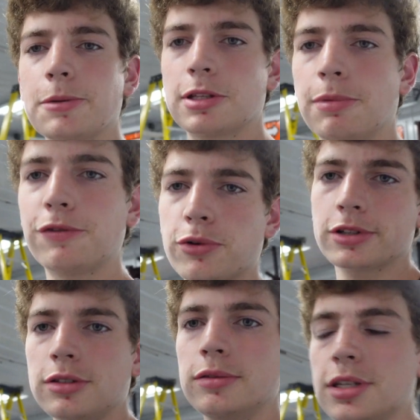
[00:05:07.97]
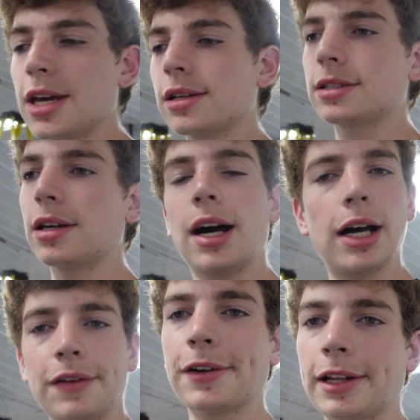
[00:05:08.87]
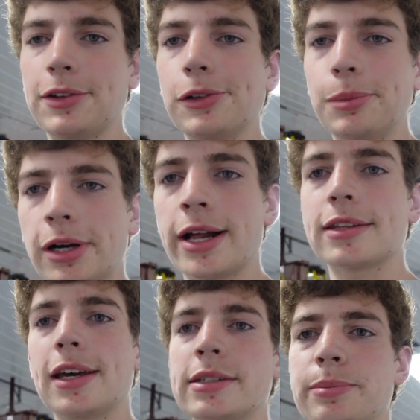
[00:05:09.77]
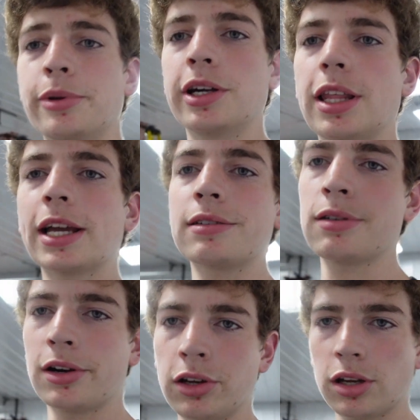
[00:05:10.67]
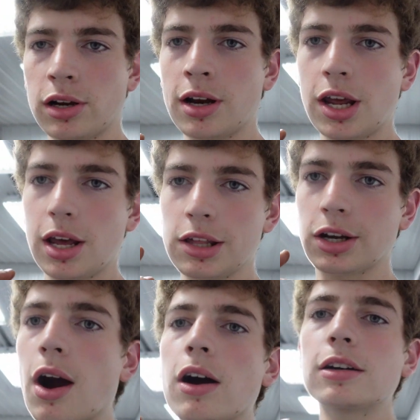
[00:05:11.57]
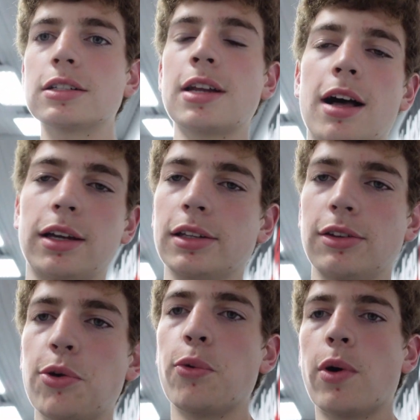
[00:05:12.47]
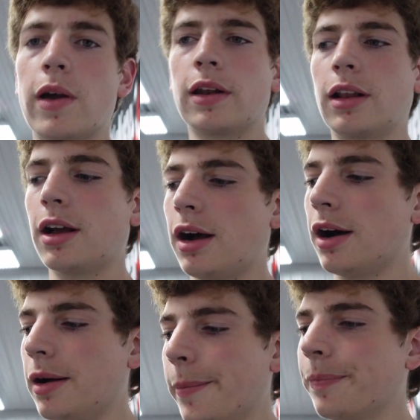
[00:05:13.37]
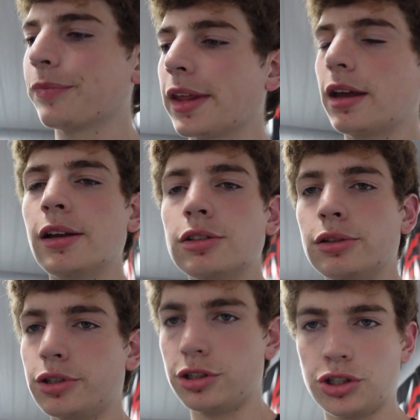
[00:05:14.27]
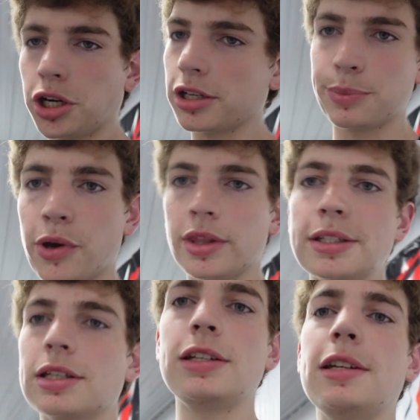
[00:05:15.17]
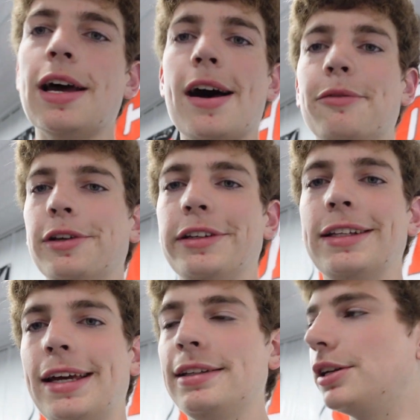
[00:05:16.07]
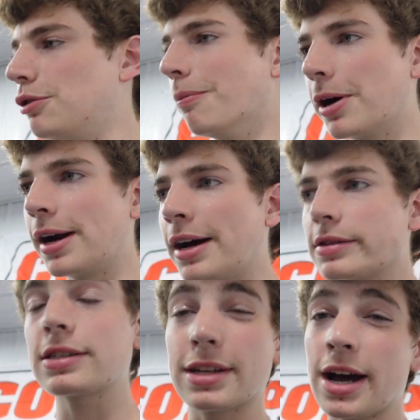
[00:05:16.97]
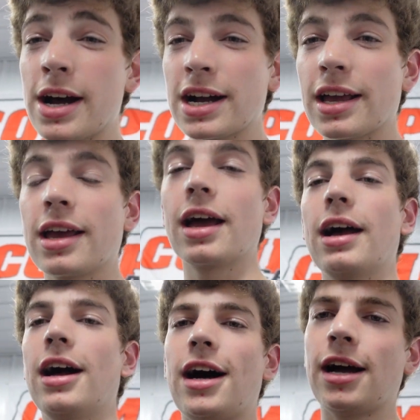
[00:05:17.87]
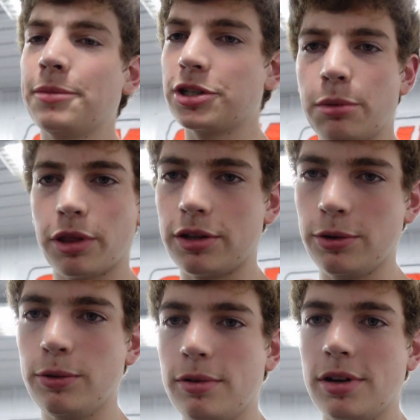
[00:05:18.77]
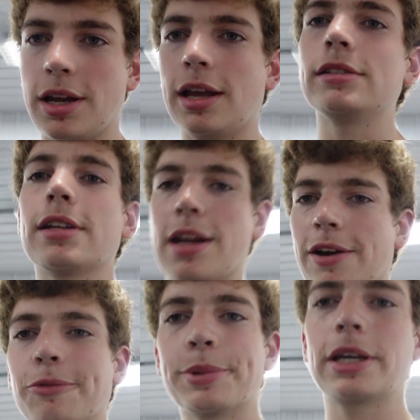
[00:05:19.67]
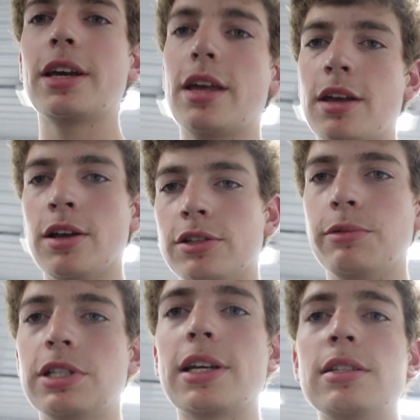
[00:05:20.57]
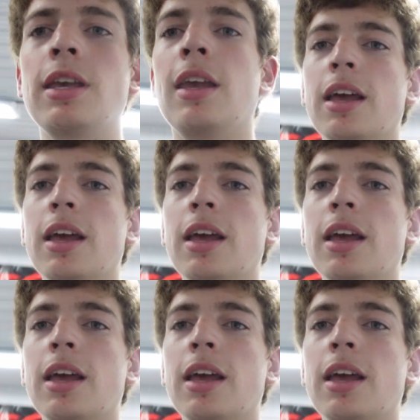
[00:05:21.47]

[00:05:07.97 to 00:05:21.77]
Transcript: was the before tune test. I forgot to do a burnout test, but like I said earlier, the car does not like to do one. So trust me on this, it did not really like to do a burnout stock. I'm sure with a tune, it's gonna happen. So we shall see.